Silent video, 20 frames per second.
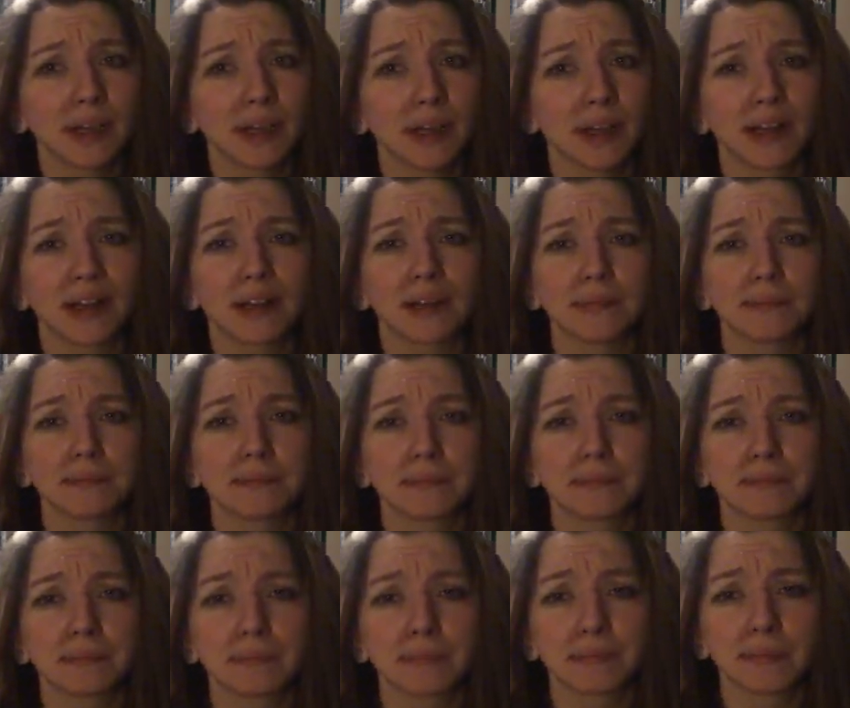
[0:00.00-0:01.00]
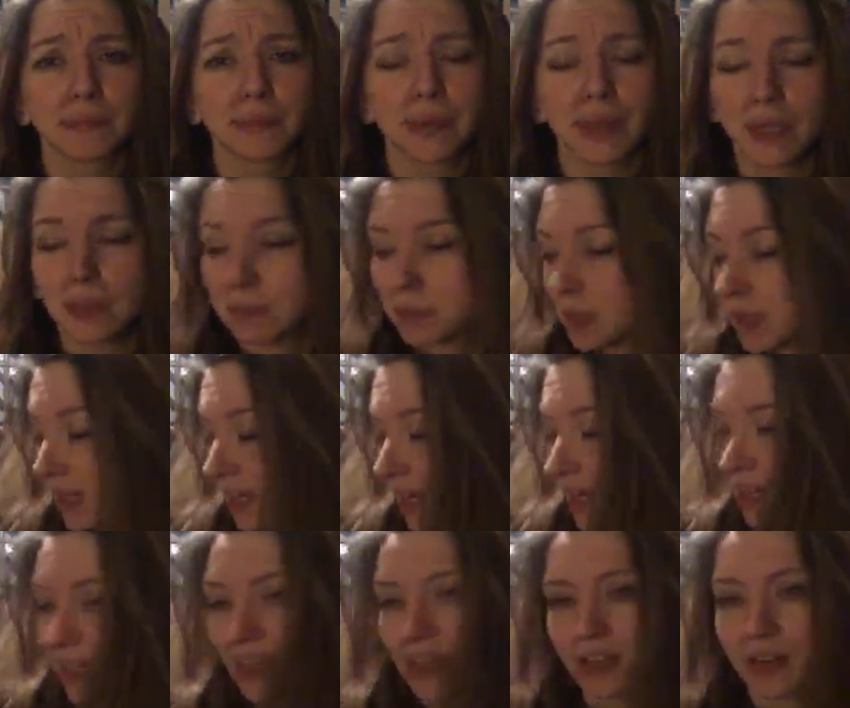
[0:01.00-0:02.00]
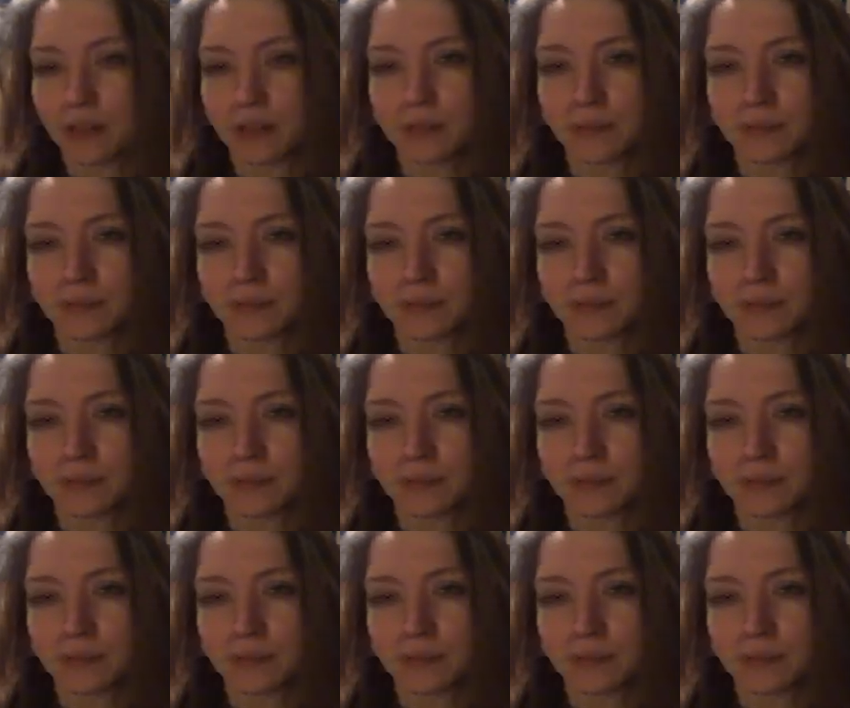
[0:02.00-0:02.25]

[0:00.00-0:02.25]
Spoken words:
Um, but anyhow,